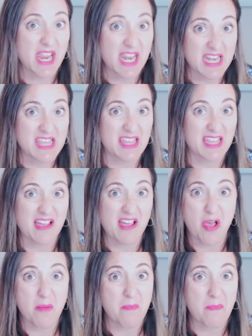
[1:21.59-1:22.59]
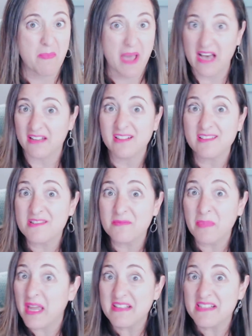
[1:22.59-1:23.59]
anything about it,
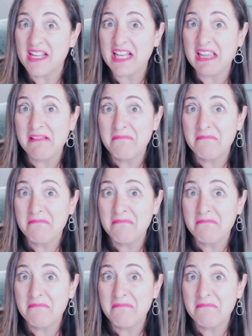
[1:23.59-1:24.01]
basically.